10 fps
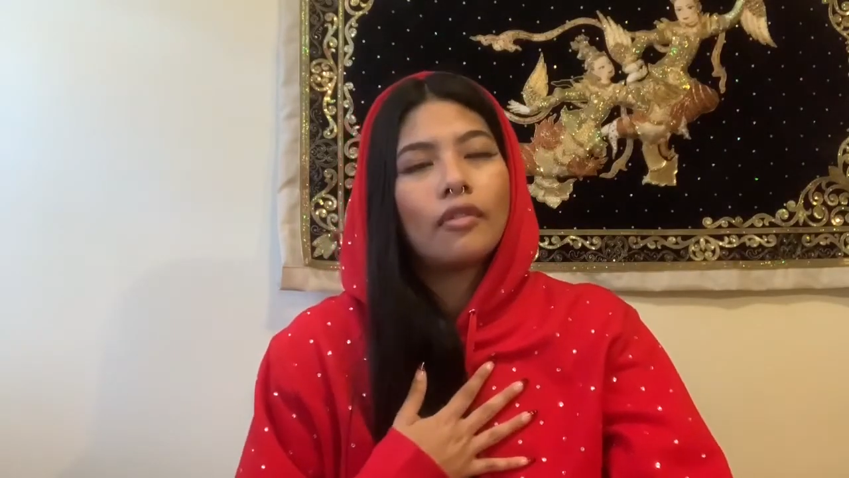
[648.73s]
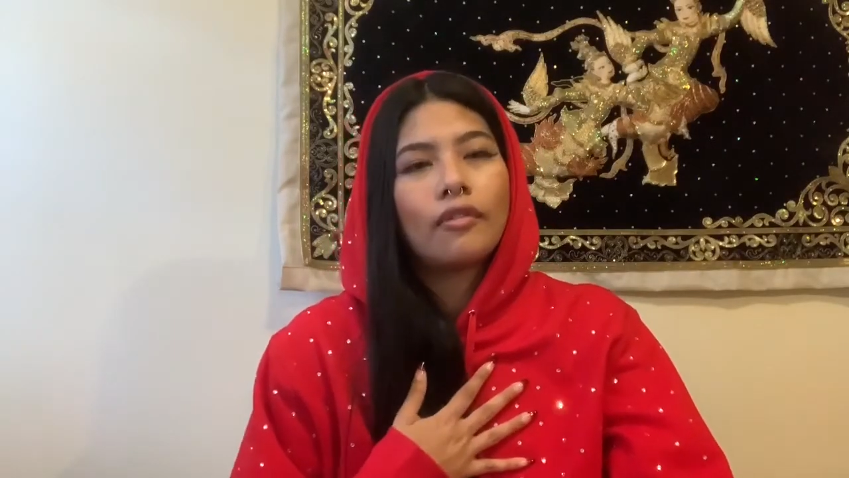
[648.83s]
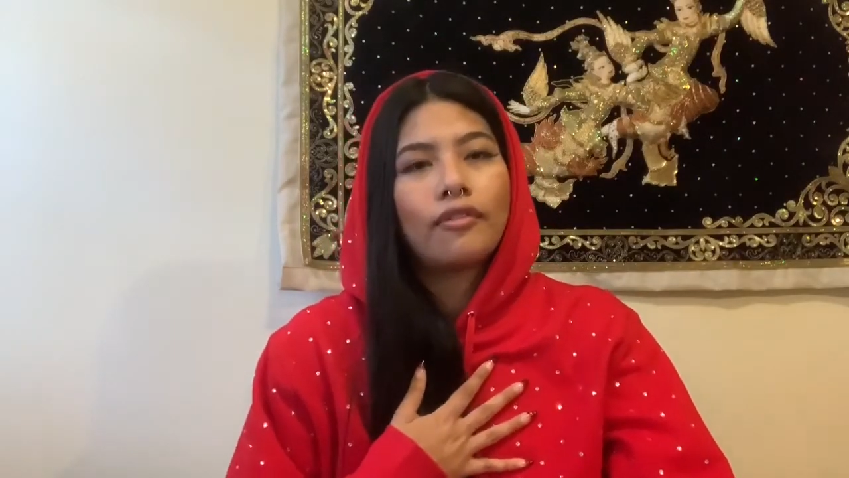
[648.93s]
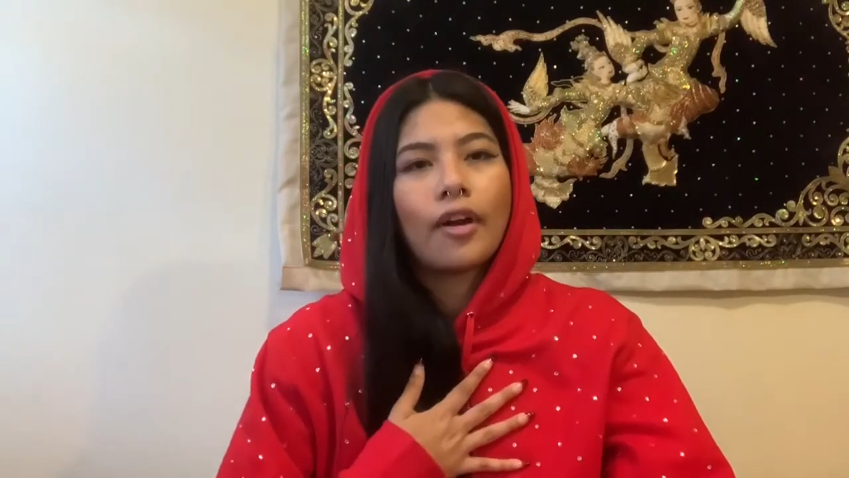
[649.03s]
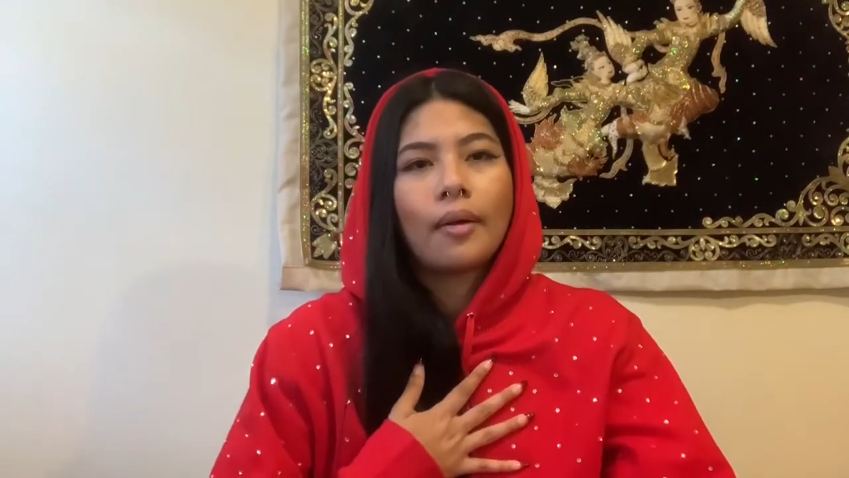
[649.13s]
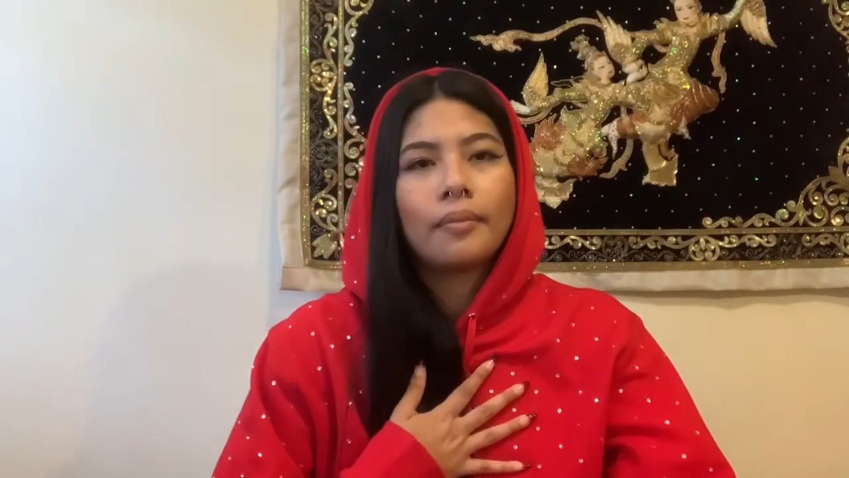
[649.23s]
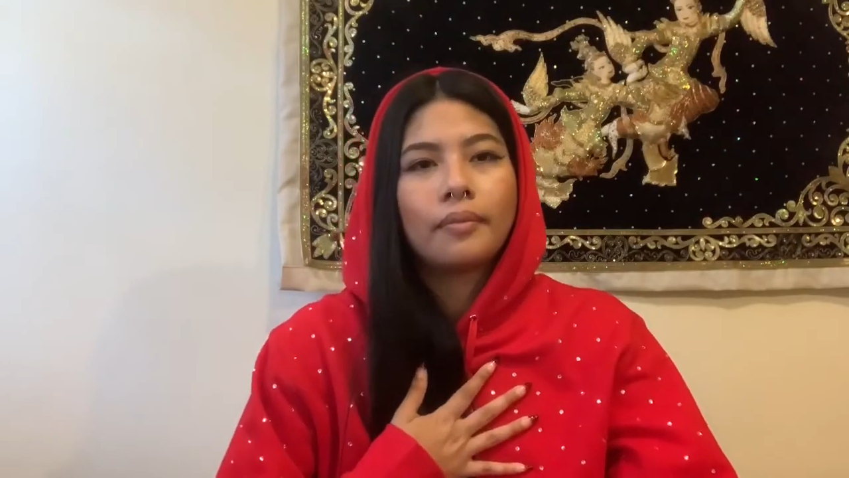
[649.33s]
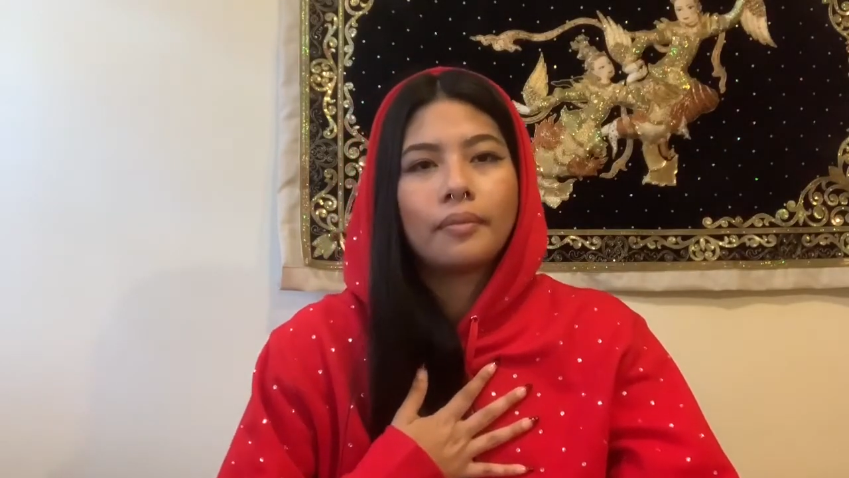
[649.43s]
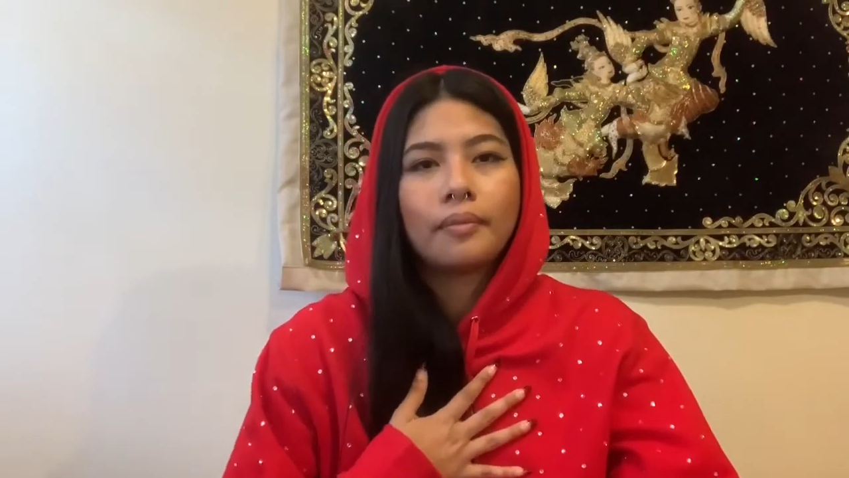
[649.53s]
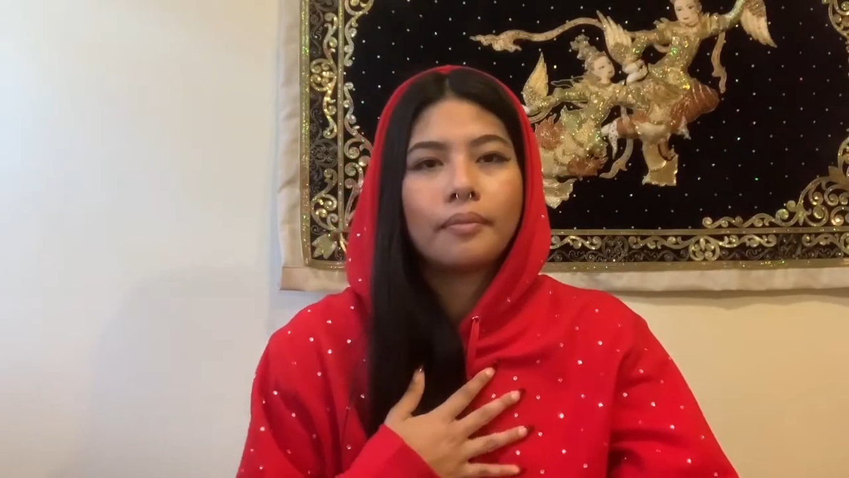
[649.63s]

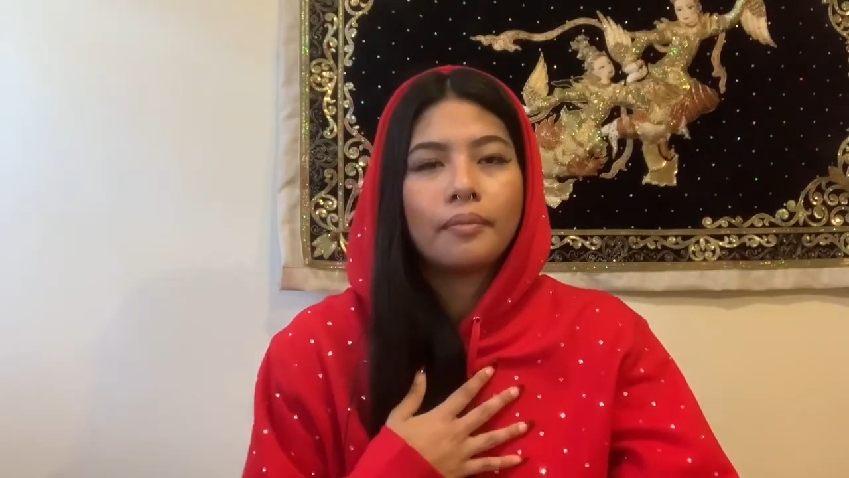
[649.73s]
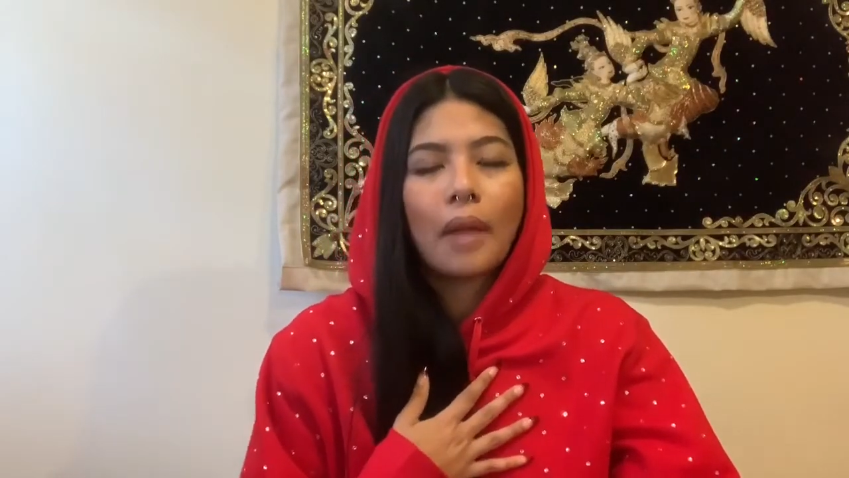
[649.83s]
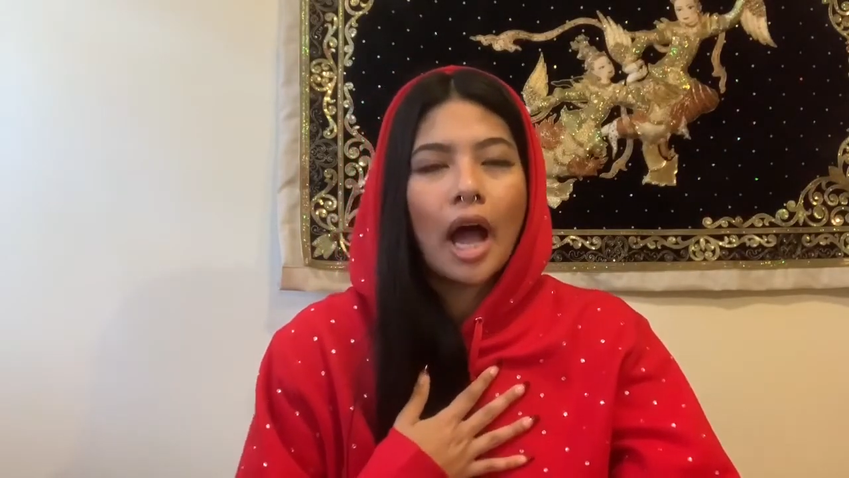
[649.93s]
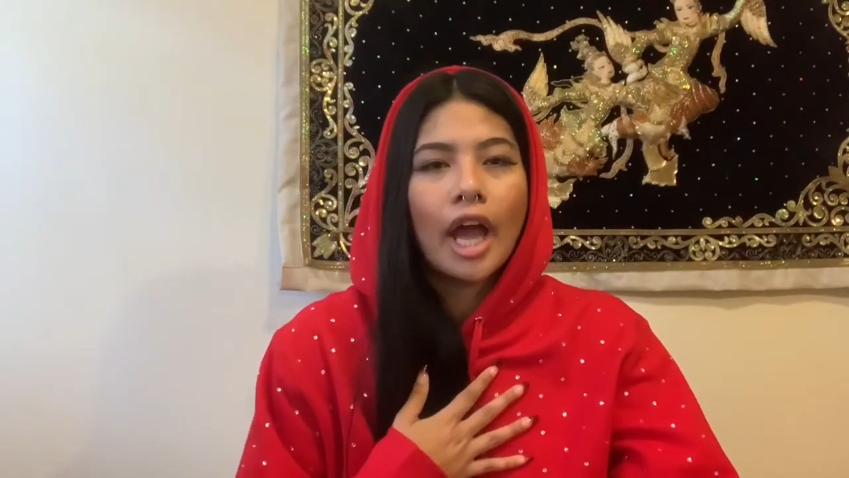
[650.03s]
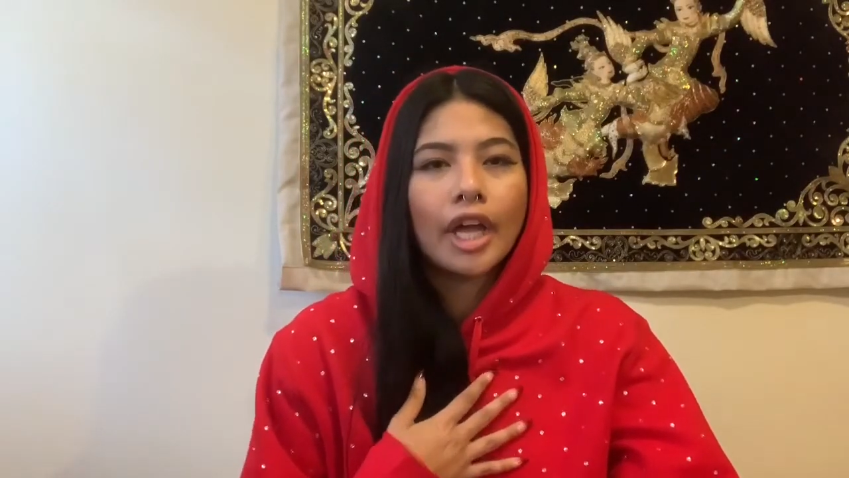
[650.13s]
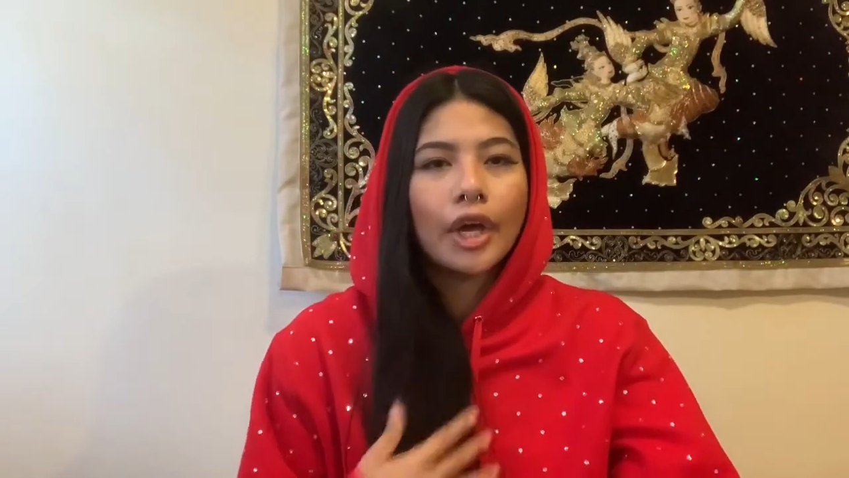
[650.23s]
from my